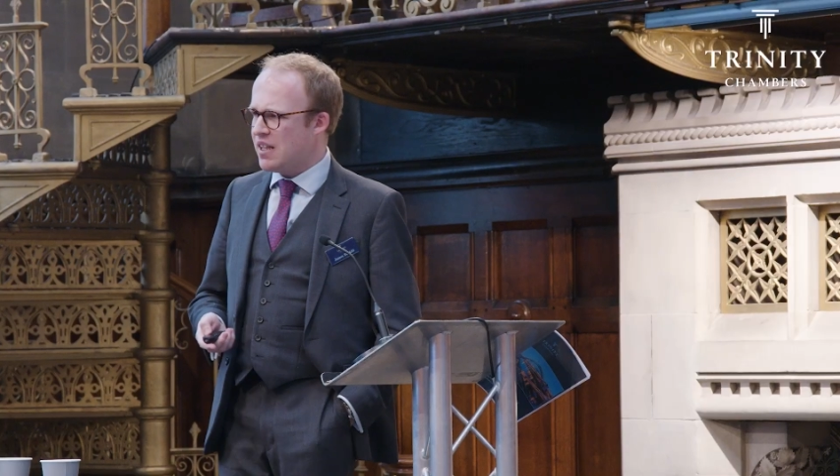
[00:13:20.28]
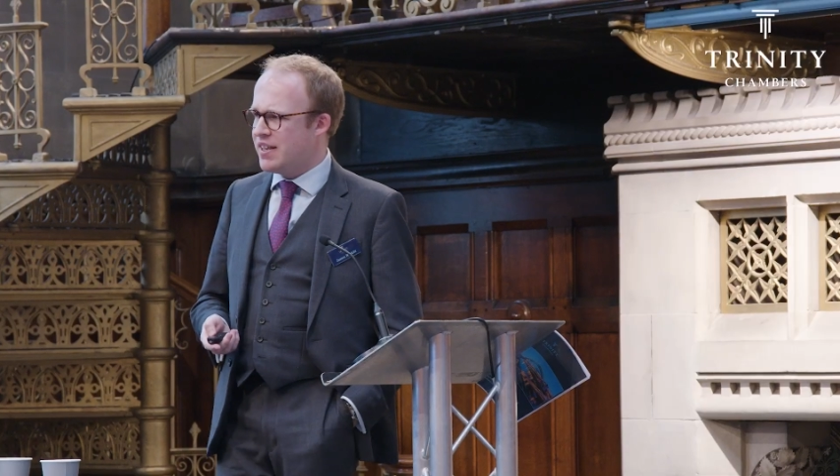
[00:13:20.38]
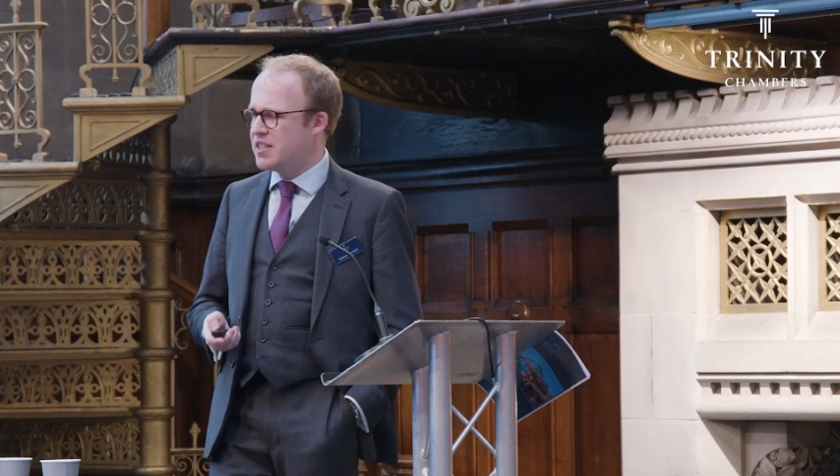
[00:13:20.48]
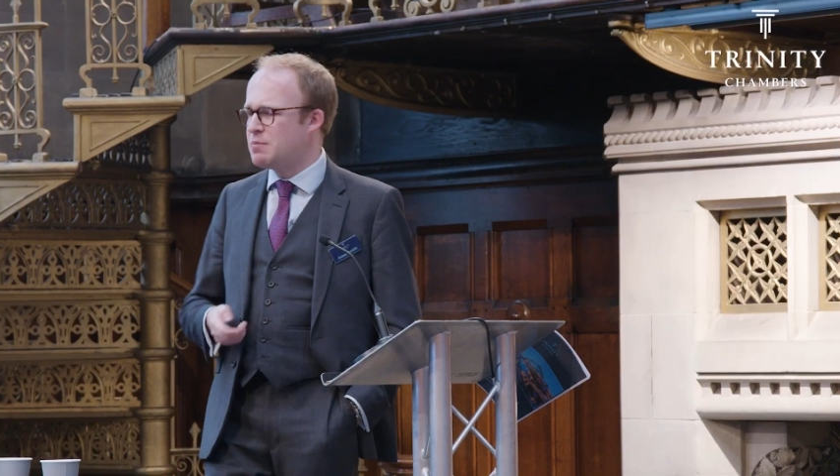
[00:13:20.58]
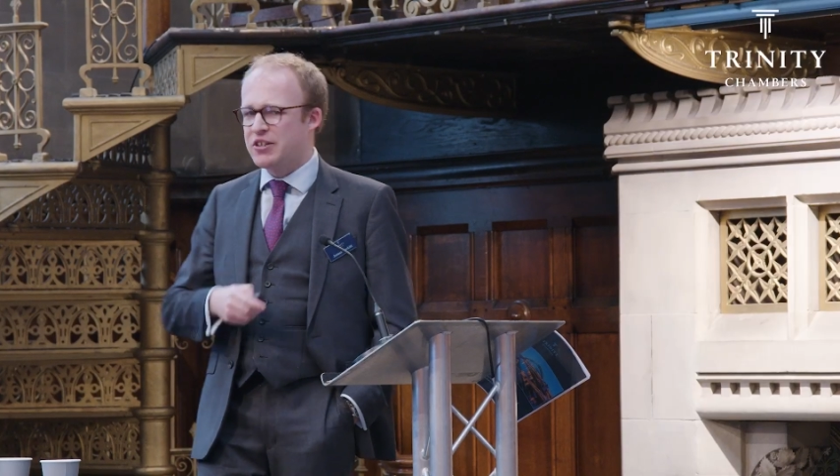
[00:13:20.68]

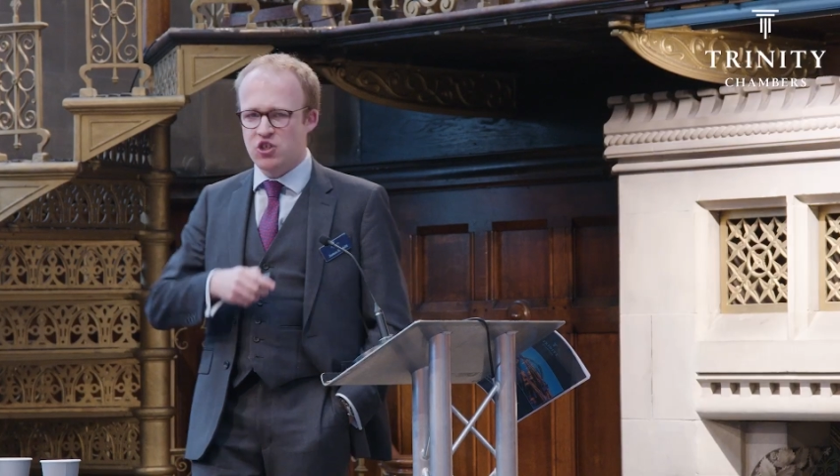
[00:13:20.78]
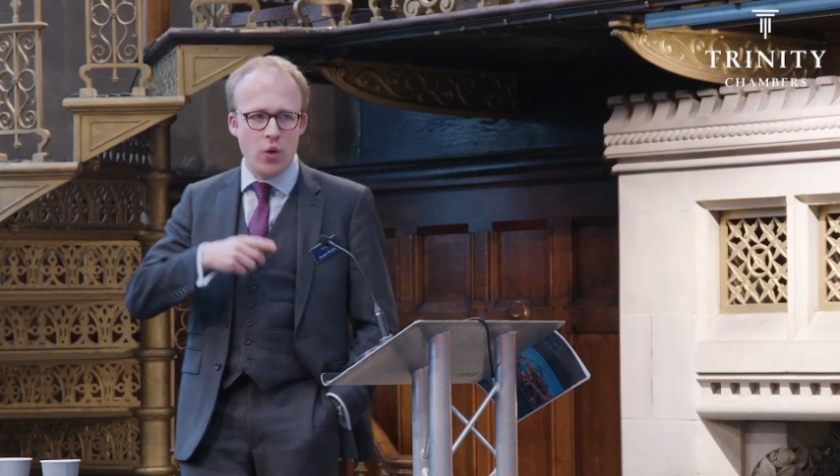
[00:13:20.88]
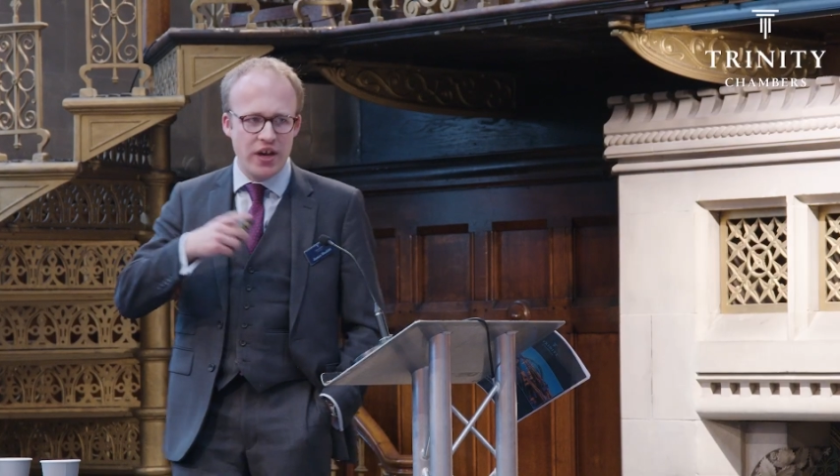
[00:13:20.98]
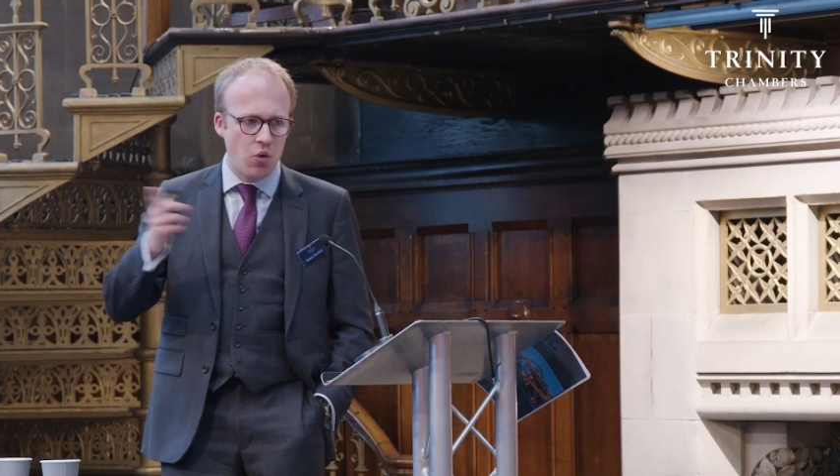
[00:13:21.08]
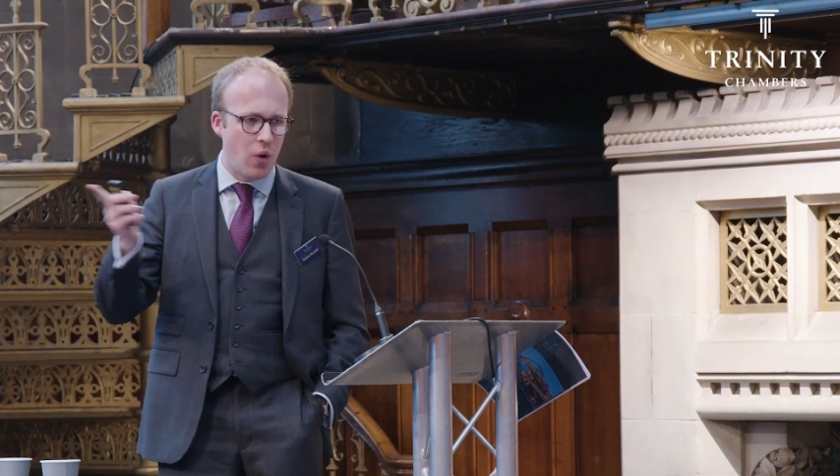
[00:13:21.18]
It's a much
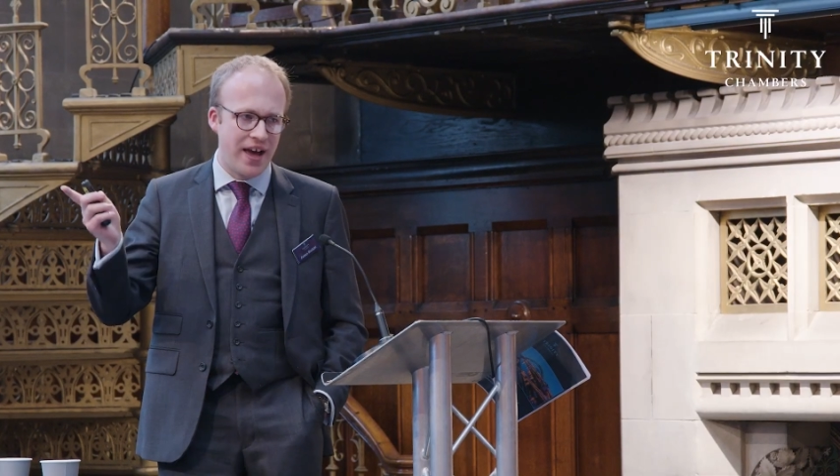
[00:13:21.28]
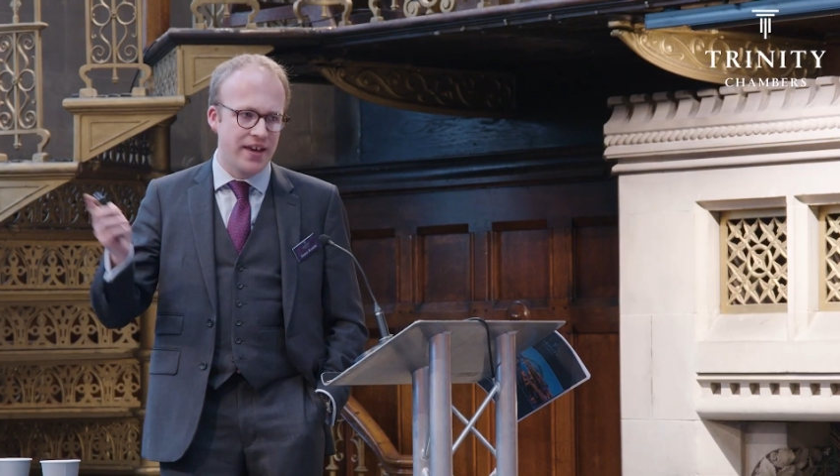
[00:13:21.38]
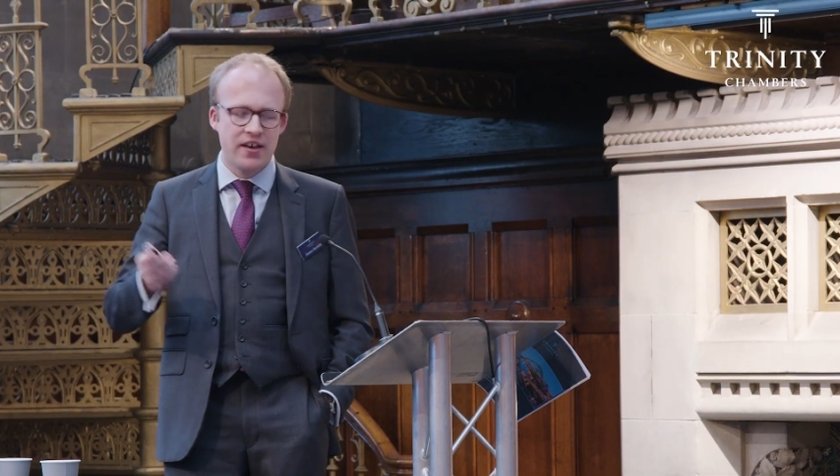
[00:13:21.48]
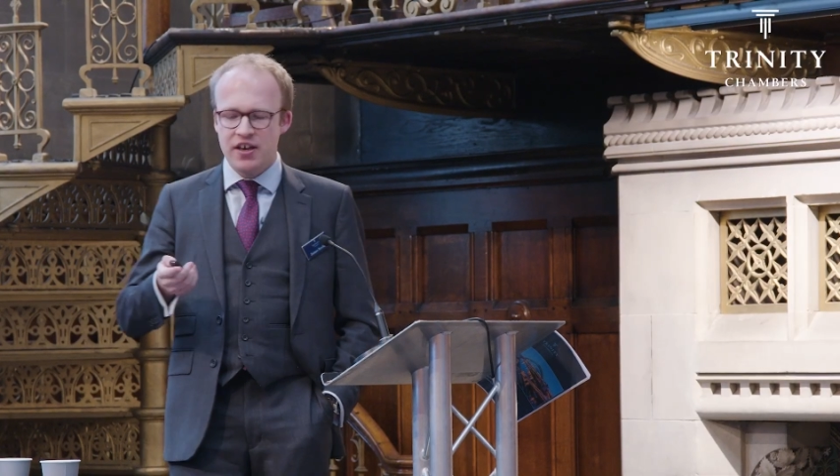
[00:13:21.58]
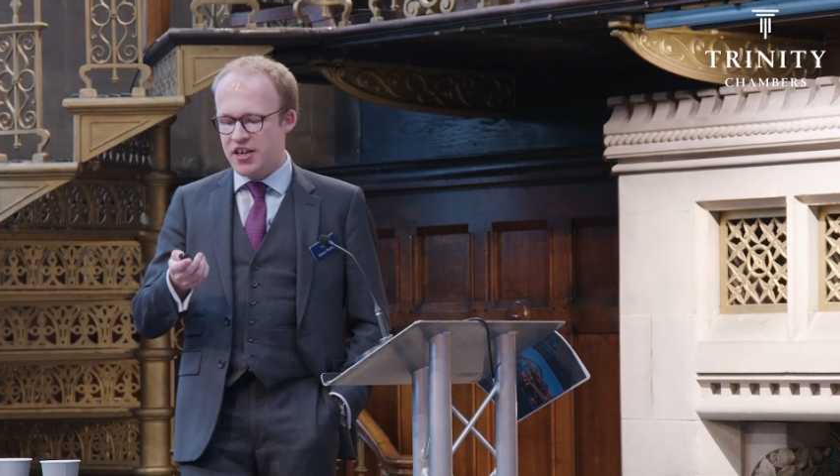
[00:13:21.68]
quicker way.
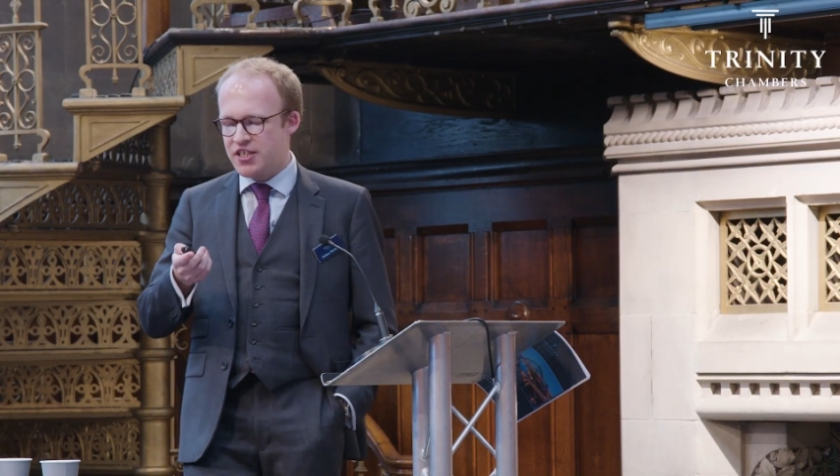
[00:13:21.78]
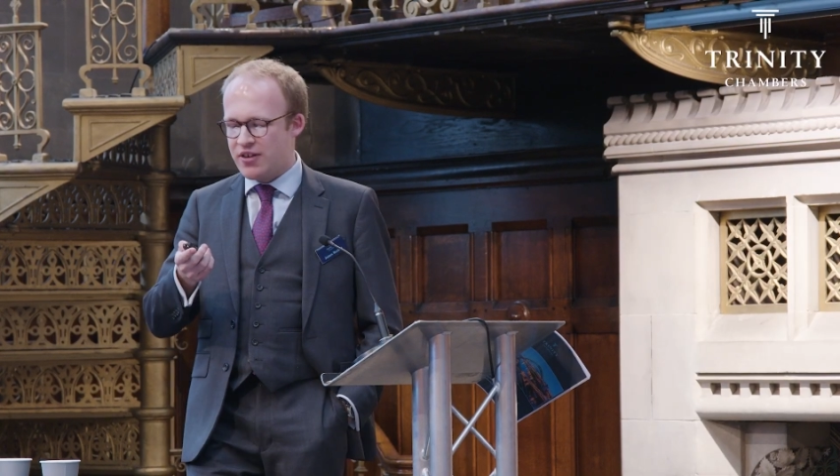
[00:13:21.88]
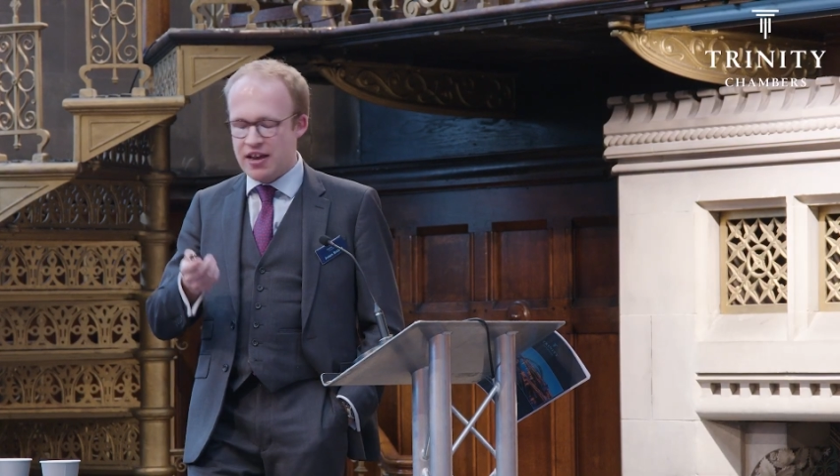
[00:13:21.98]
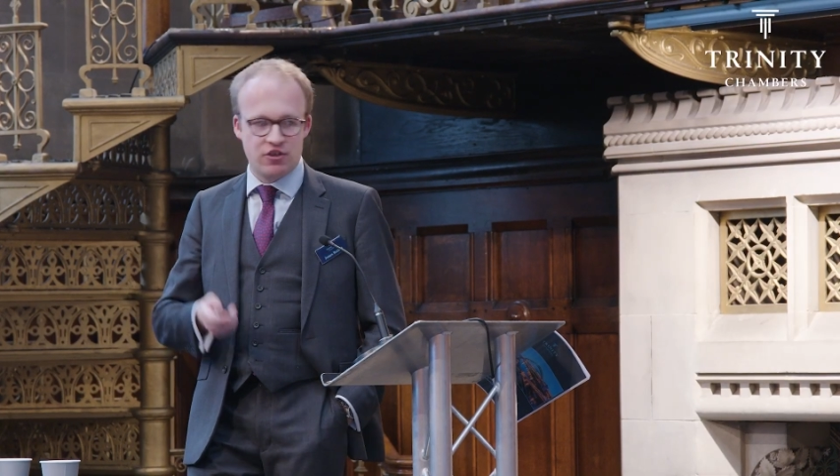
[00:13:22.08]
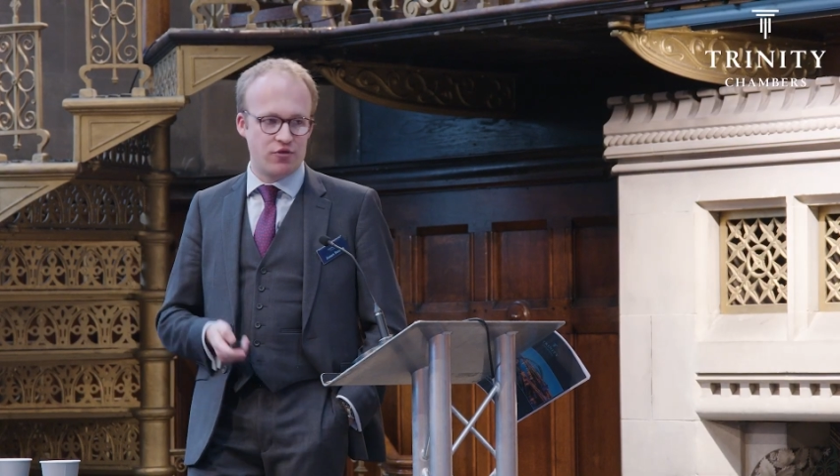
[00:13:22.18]
You don't
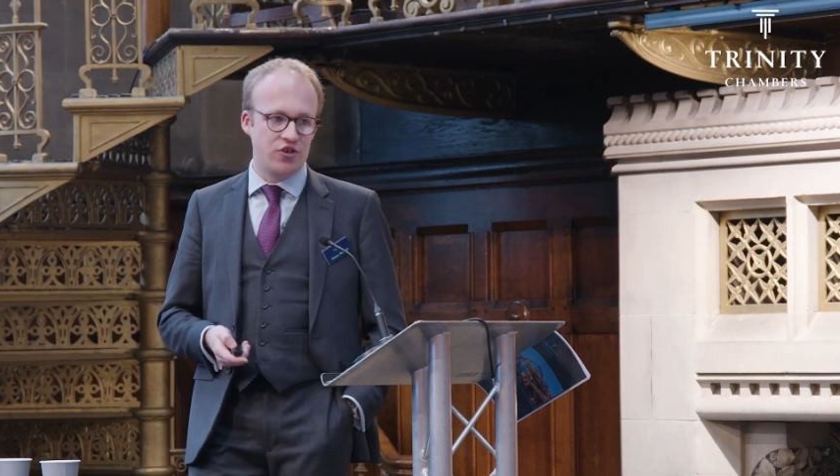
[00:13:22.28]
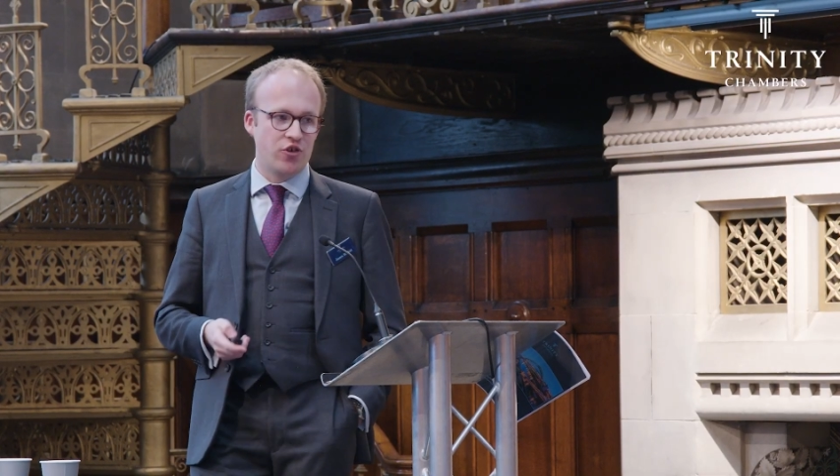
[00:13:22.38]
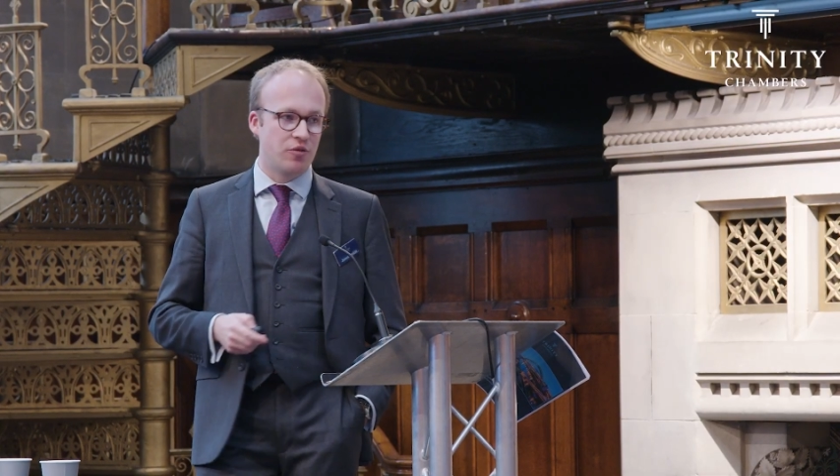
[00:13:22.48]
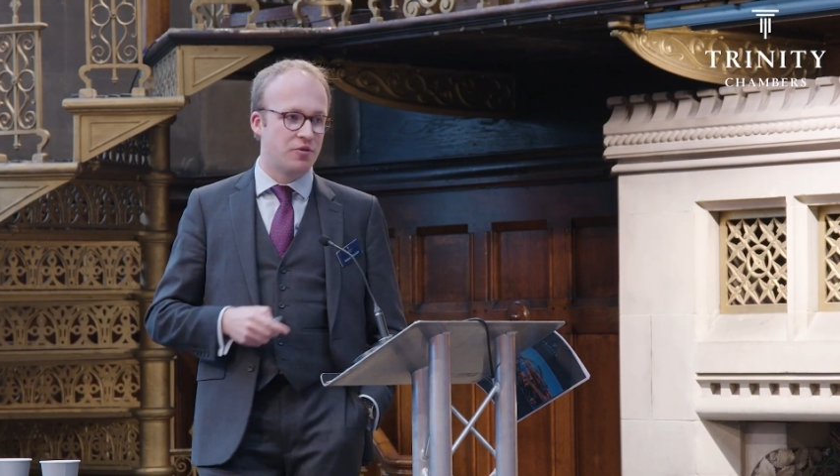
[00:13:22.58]
have to restore them